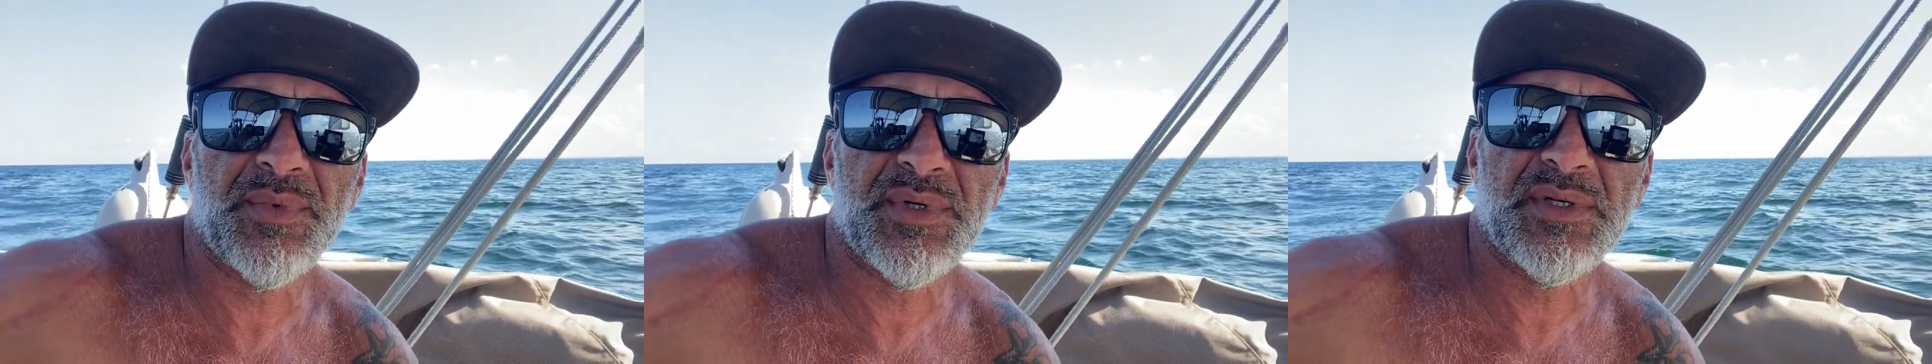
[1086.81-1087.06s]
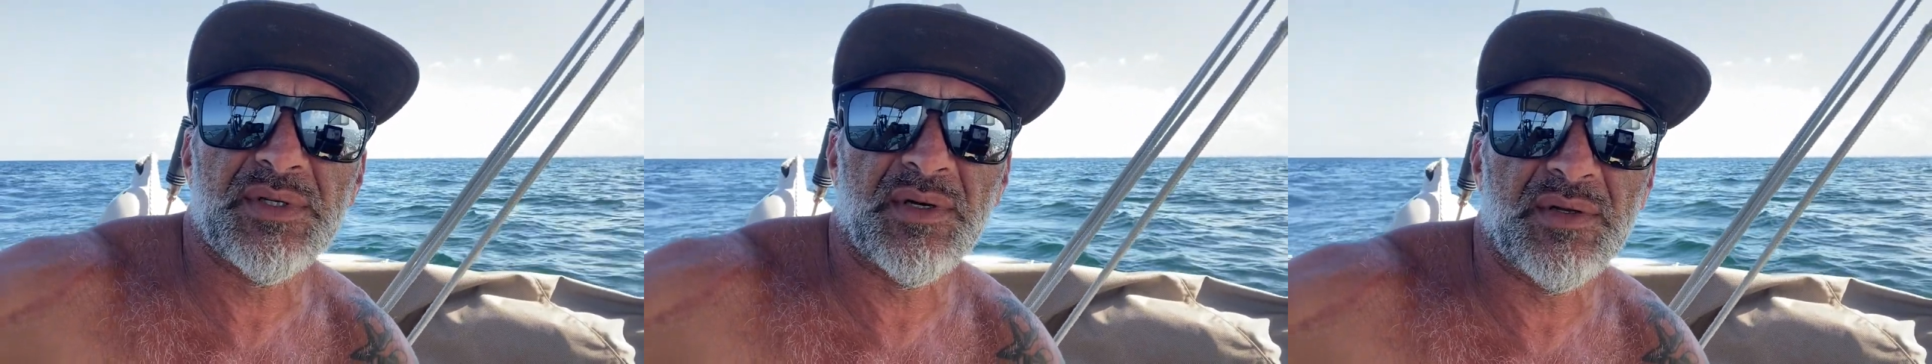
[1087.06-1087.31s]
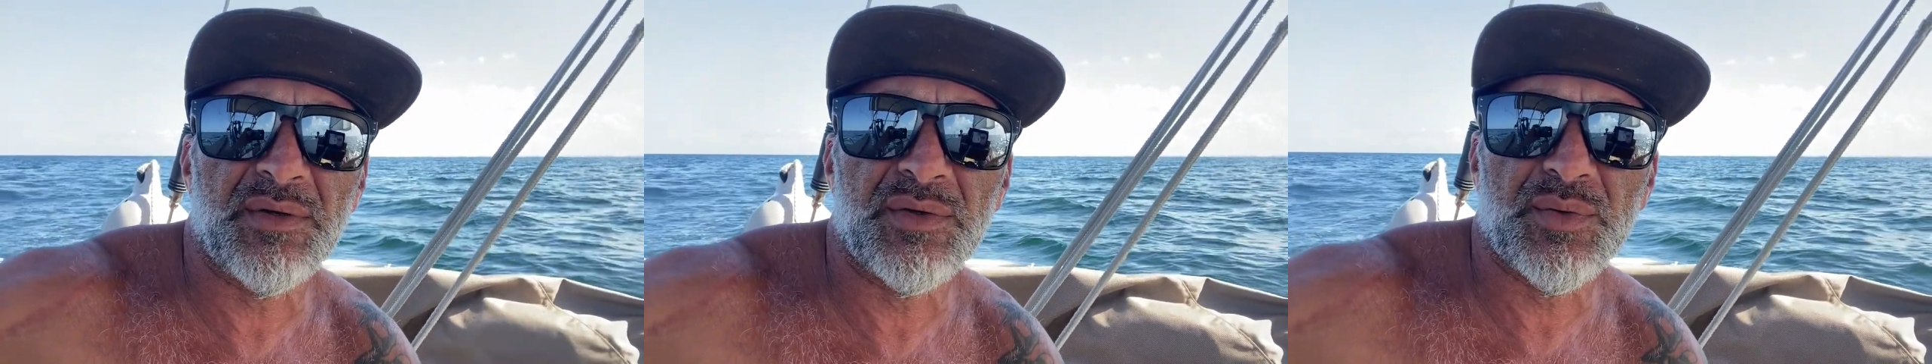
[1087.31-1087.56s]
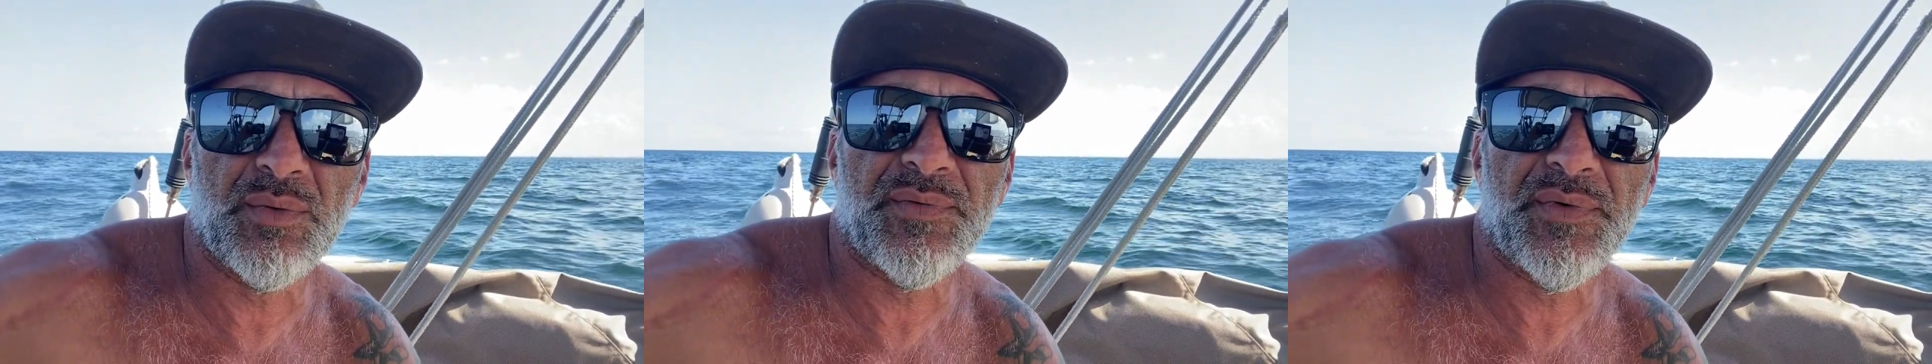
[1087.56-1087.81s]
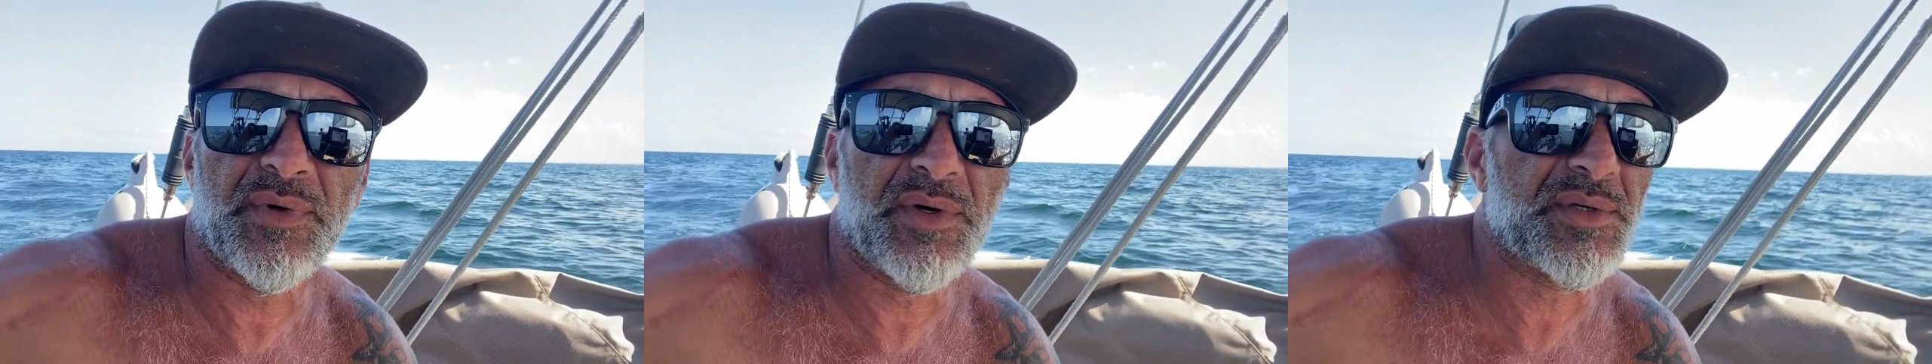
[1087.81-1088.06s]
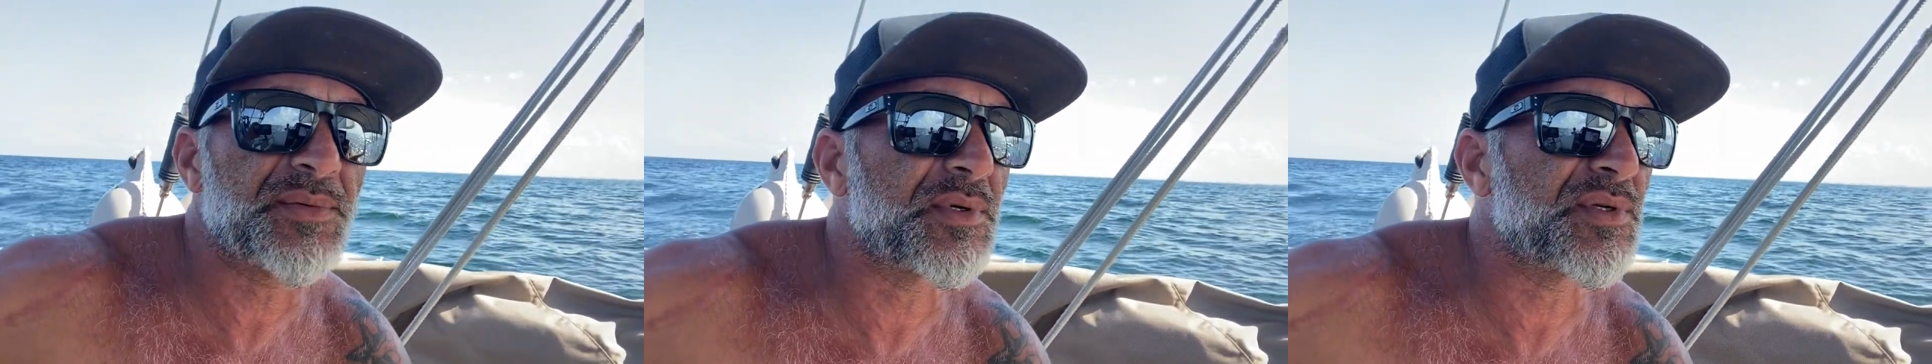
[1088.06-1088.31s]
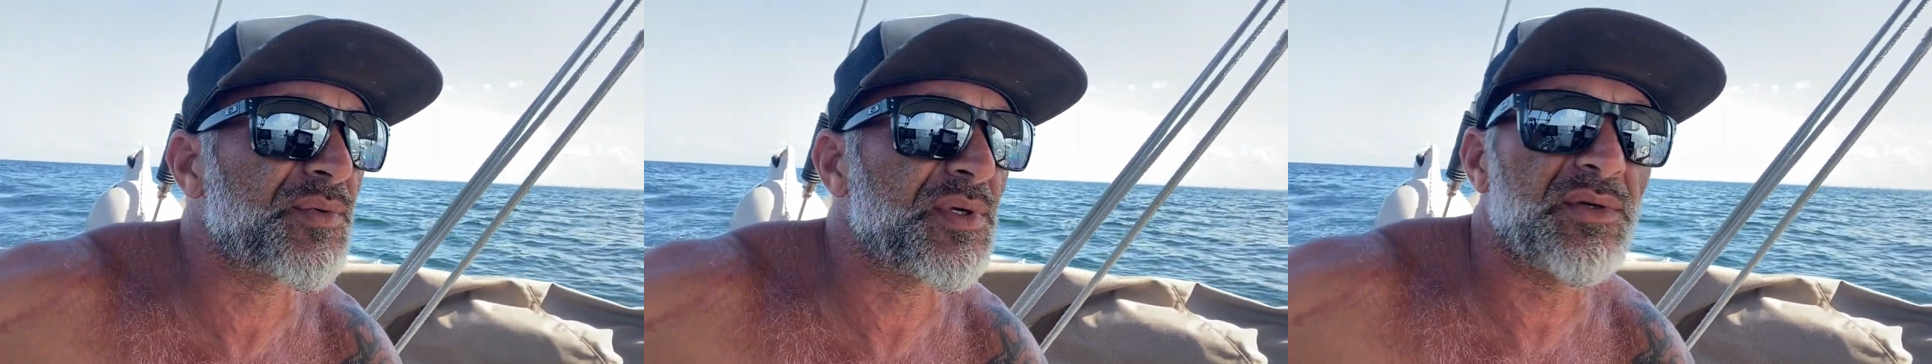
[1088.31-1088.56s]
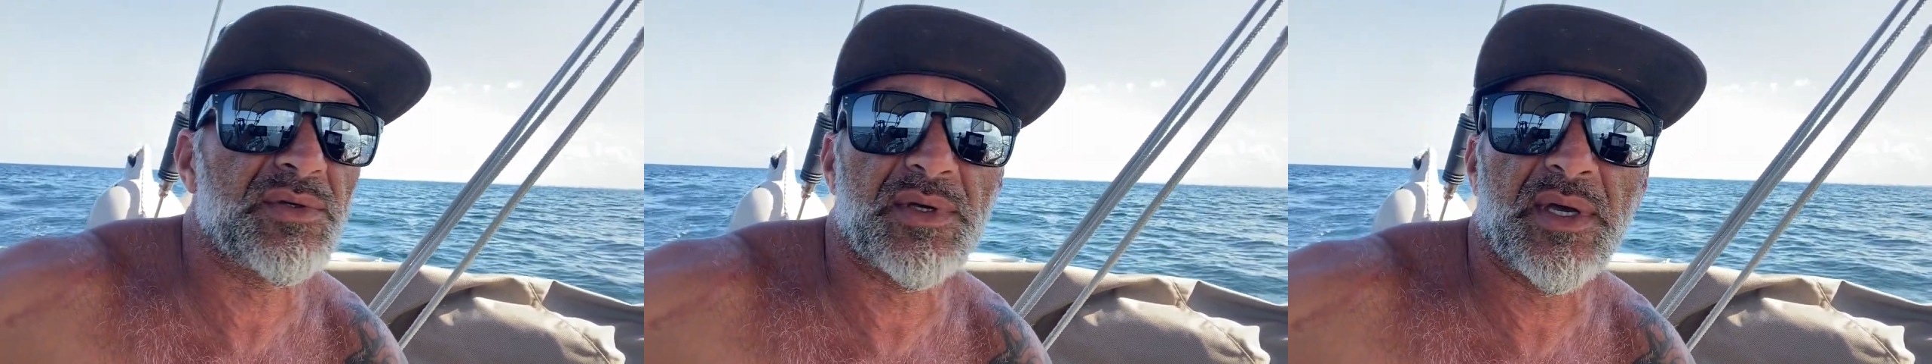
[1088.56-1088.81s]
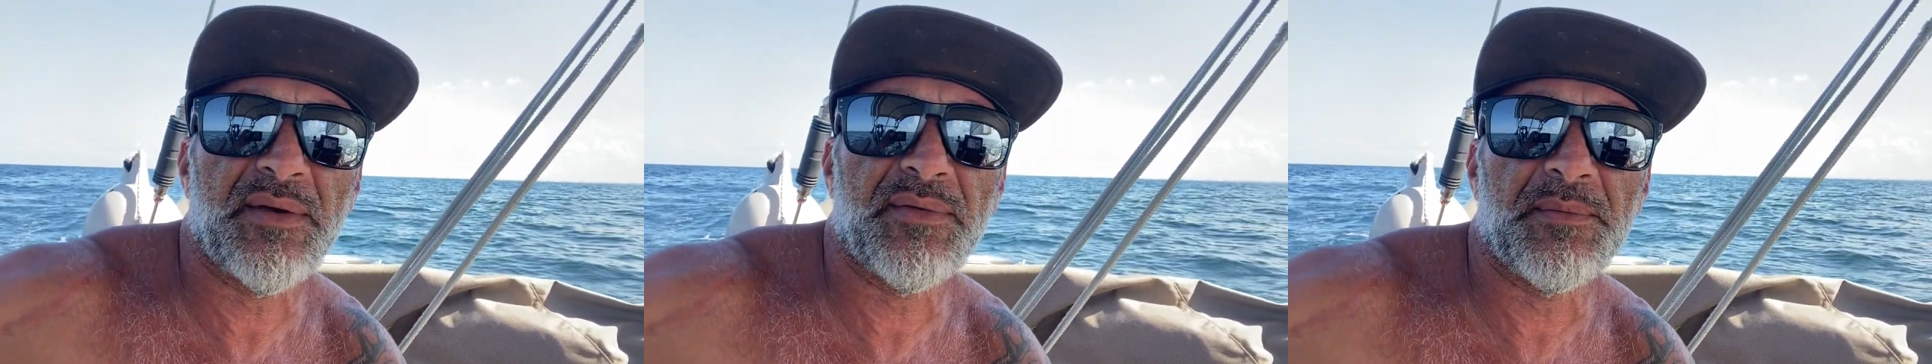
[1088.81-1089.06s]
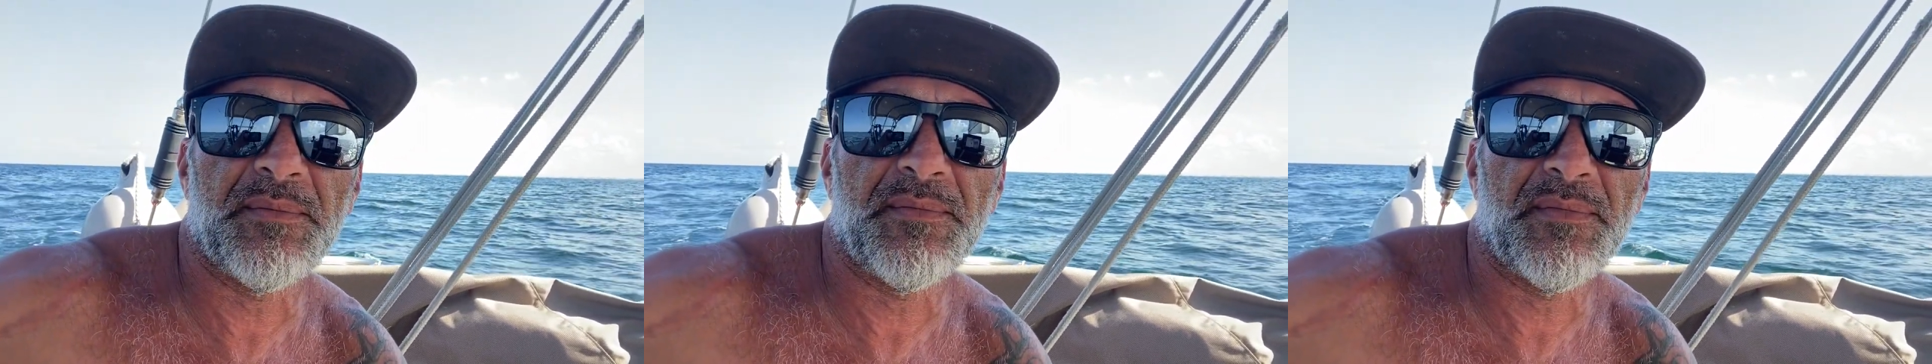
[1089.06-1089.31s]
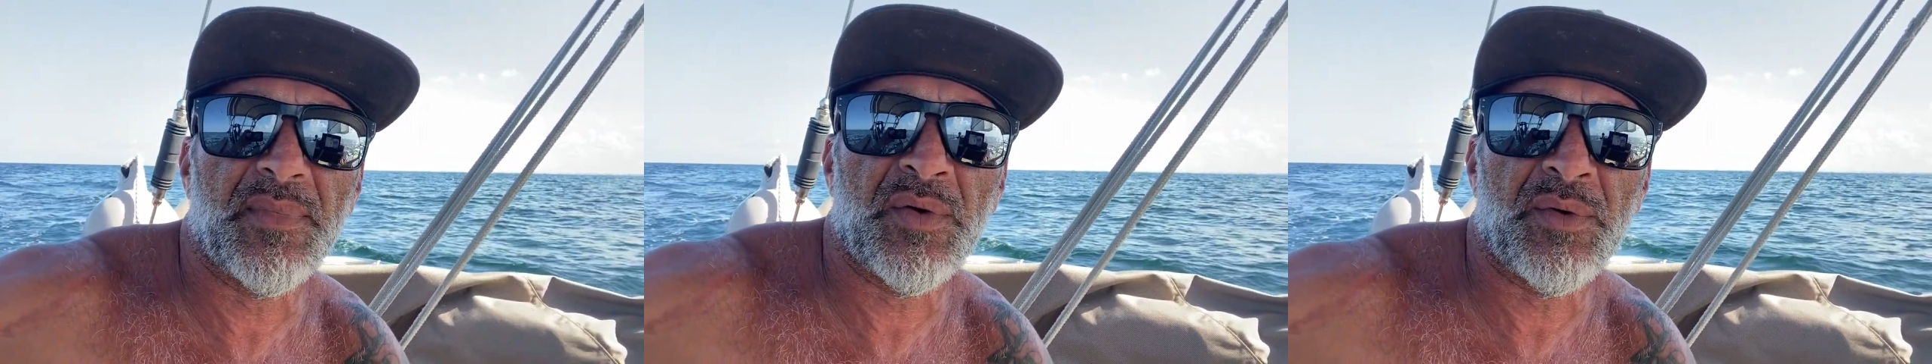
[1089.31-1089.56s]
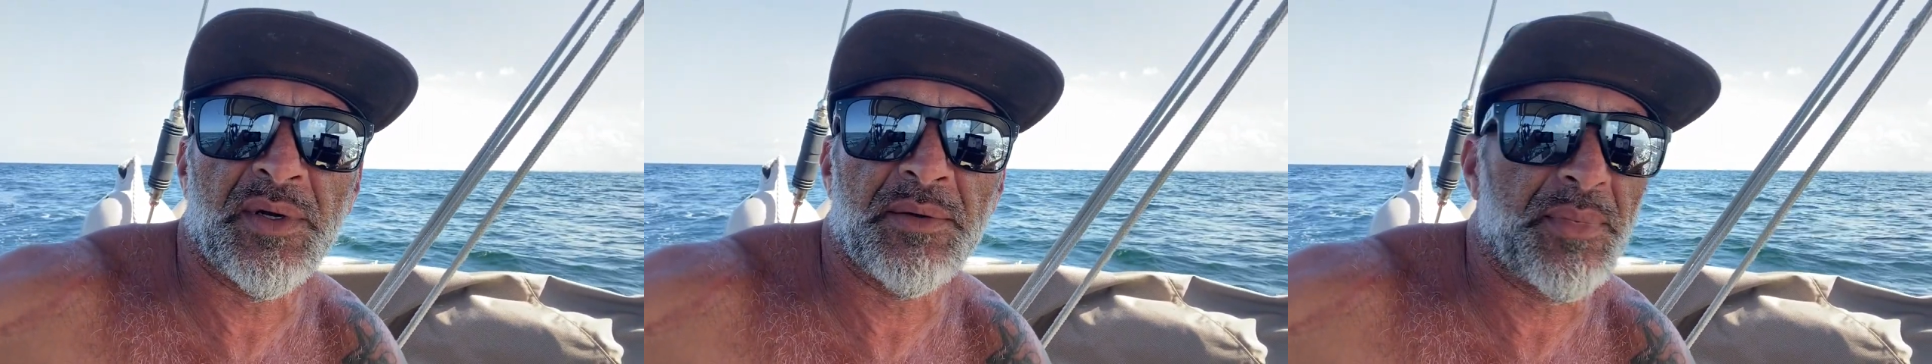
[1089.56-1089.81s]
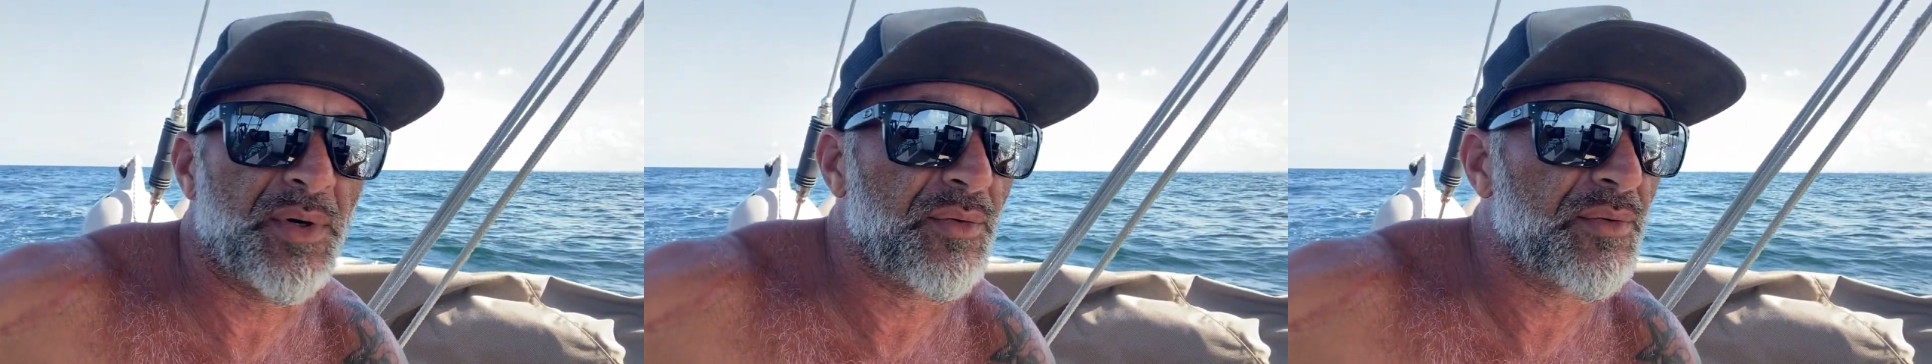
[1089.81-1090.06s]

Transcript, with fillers: which is unusual for us because we usually have them around the boat